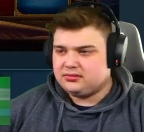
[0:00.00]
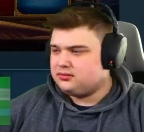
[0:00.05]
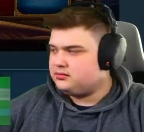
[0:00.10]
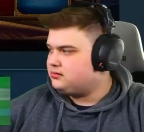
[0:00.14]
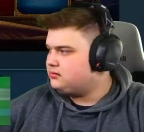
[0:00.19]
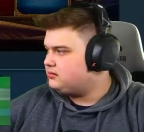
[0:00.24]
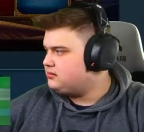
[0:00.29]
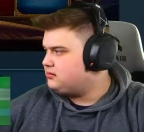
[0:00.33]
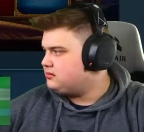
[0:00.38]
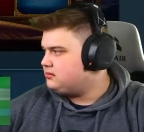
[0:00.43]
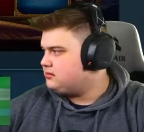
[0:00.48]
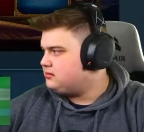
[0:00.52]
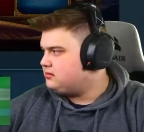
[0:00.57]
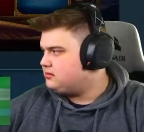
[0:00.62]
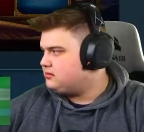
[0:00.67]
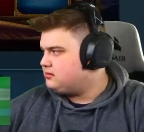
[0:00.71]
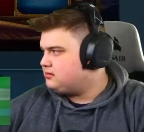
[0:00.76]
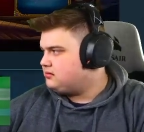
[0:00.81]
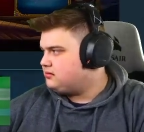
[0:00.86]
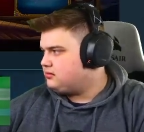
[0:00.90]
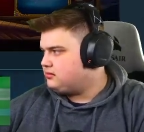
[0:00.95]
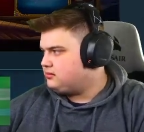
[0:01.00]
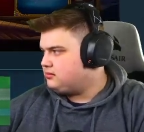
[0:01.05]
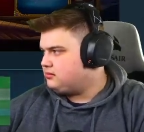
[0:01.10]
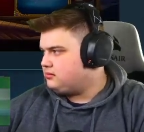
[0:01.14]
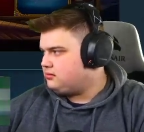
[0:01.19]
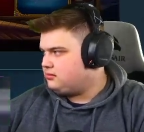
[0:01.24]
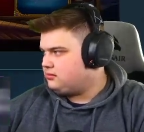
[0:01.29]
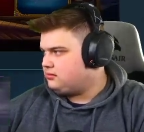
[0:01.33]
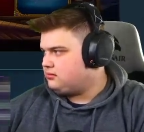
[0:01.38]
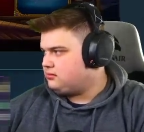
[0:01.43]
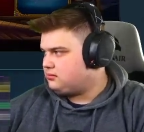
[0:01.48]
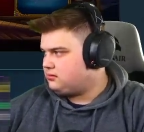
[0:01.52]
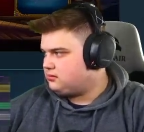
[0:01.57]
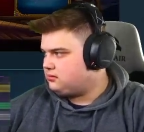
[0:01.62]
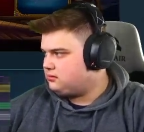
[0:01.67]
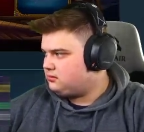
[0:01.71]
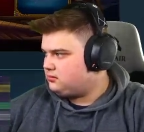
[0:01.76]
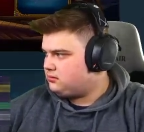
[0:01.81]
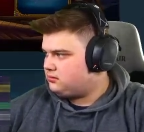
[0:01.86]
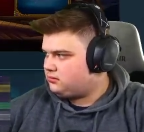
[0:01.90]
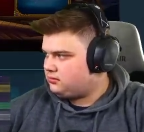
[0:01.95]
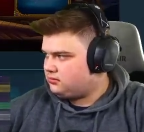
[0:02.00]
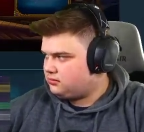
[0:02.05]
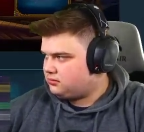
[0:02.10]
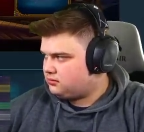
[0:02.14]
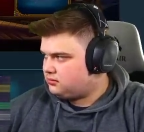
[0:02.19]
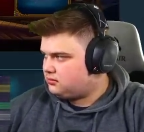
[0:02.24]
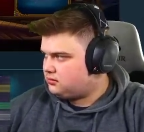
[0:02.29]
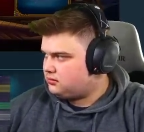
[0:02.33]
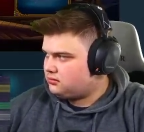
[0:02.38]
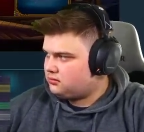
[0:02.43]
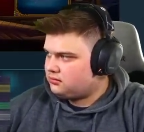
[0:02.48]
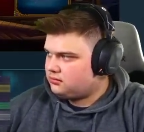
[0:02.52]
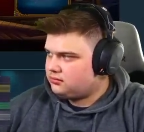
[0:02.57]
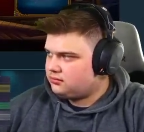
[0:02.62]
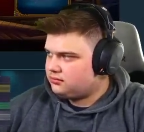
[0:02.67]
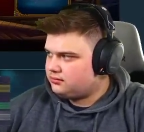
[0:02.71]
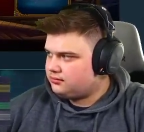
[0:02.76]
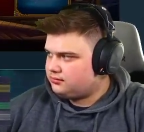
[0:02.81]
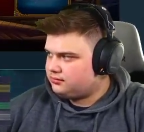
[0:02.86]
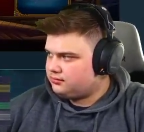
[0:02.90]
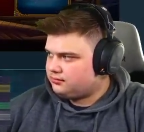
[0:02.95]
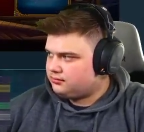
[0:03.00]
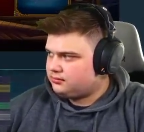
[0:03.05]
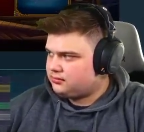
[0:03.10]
Nothing is said.